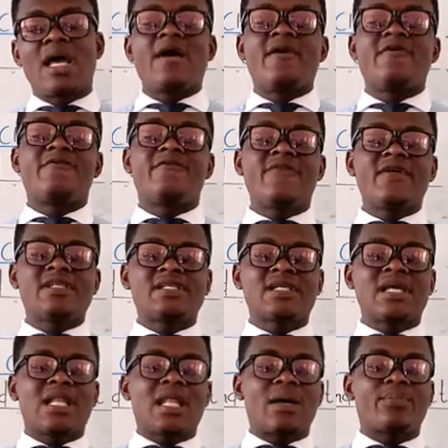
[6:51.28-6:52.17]

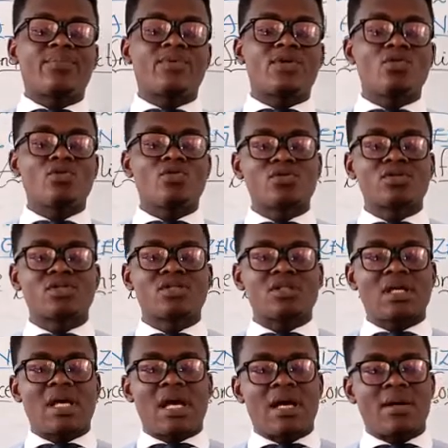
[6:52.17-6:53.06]
physical
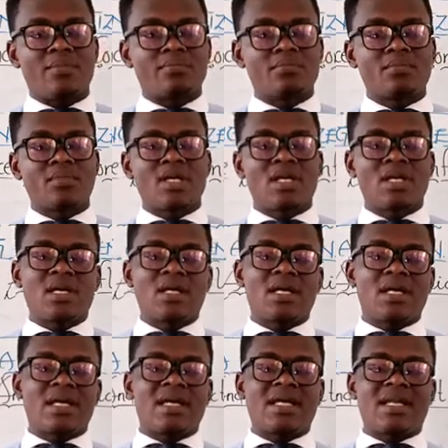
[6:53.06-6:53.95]
abuse
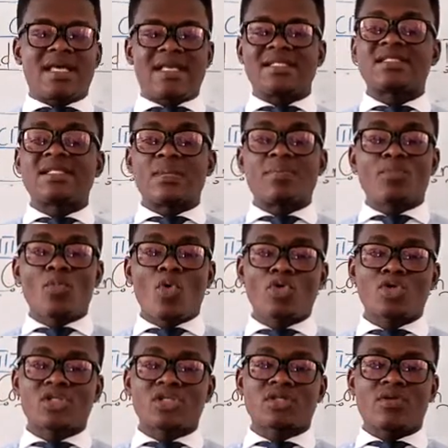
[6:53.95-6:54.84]
is the
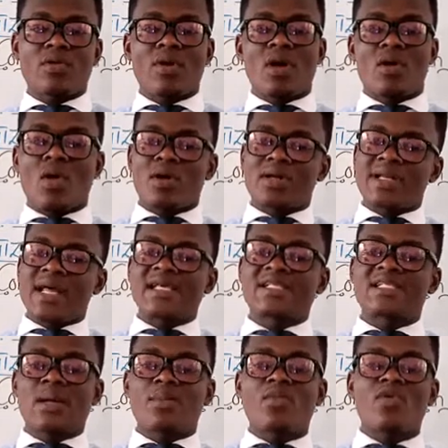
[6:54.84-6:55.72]
most
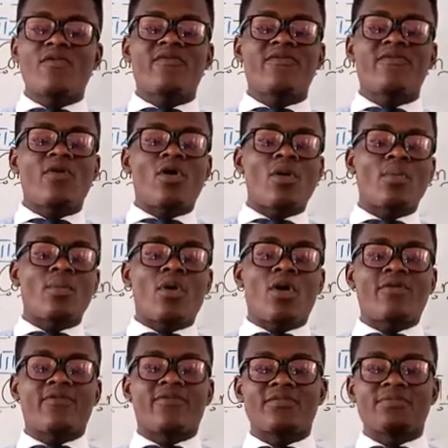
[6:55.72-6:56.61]
recognizable form
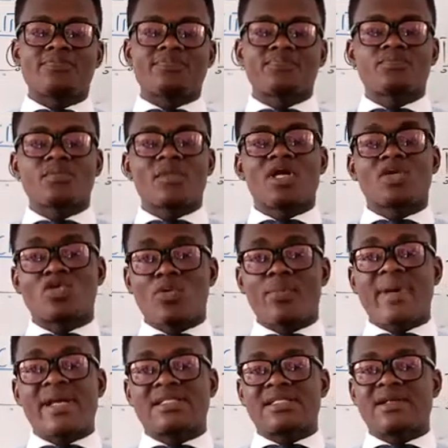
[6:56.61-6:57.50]
of
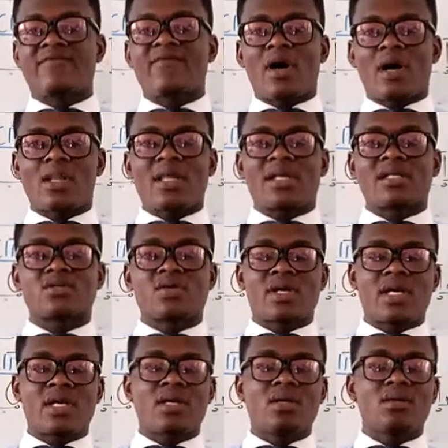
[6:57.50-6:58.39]
domestic violence,
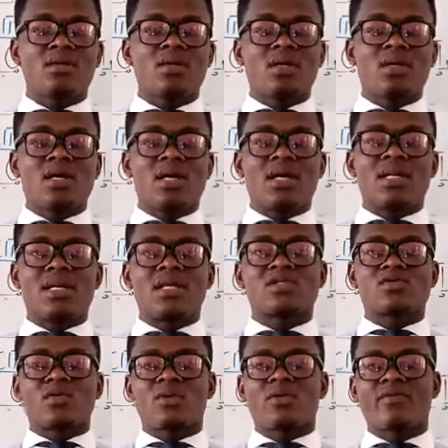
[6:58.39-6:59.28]
okay? It is
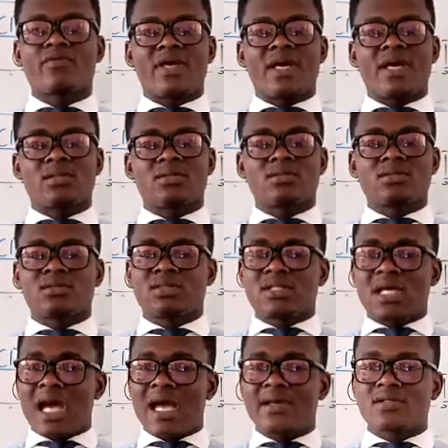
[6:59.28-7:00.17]
one of the
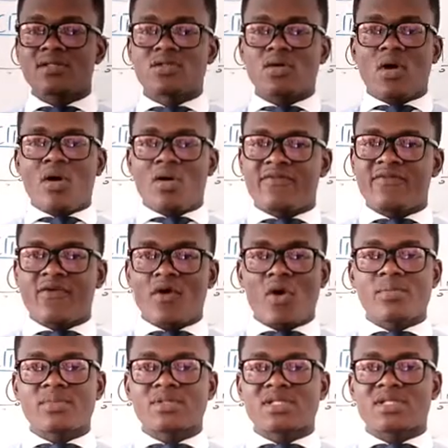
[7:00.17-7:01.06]
types or
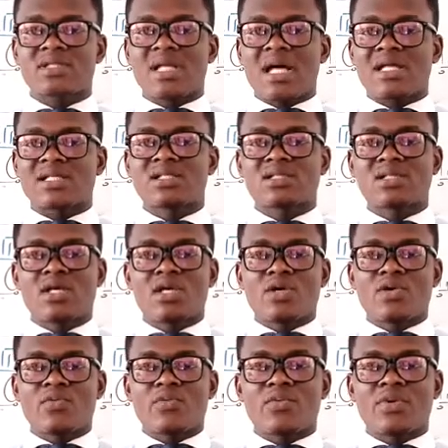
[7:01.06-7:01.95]
forms that
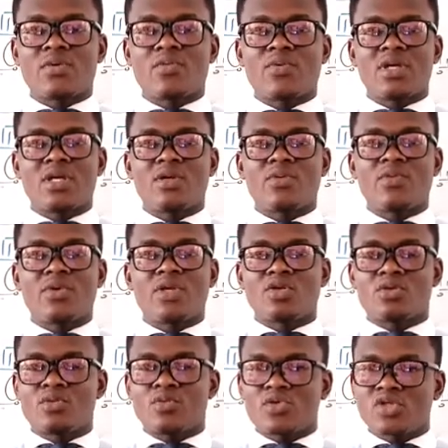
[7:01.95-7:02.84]
we
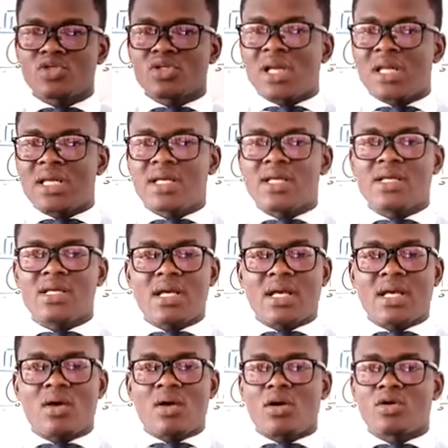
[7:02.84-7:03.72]
usually
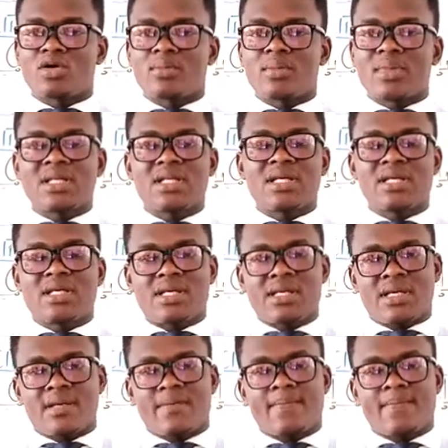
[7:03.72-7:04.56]
hear or normally hear,